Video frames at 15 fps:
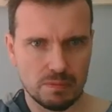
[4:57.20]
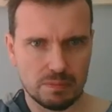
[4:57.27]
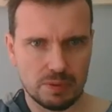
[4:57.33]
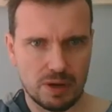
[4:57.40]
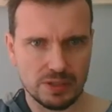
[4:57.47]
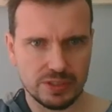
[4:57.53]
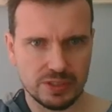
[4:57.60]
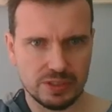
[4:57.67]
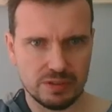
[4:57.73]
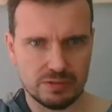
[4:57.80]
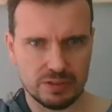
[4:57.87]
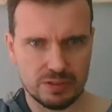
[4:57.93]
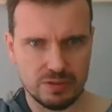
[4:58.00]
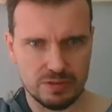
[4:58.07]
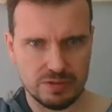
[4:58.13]
positive
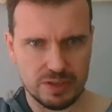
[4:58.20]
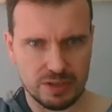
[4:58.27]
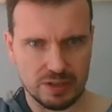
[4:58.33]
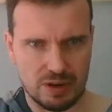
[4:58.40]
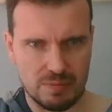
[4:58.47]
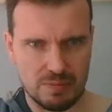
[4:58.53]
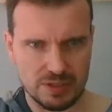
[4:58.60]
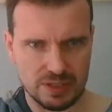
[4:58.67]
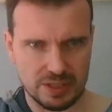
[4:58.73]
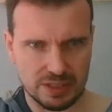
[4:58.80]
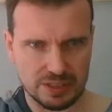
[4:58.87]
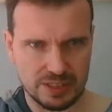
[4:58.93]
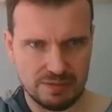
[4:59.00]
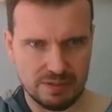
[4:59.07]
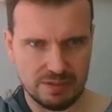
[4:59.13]

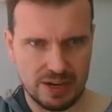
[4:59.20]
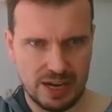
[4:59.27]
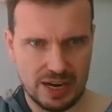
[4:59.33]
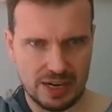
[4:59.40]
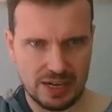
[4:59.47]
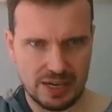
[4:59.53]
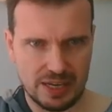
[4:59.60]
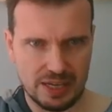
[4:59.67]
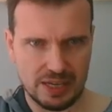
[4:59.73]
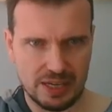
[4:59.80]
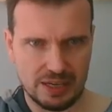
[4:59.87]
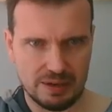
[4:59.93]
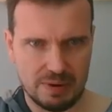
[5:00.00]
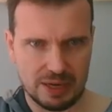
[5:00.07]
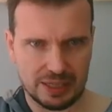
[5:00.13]
2,679
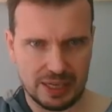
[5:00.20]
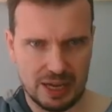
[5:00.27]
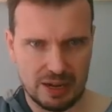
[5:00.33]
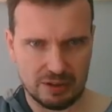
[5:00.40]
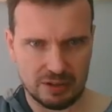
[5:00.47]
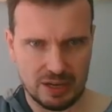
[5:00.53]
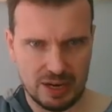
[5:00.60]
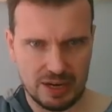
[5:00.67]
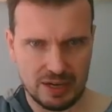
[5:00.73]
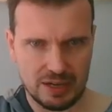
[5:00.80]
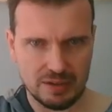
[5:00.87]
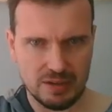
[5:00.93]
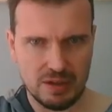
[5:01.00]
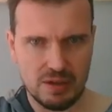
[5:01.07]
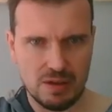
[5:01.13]
in my calculator.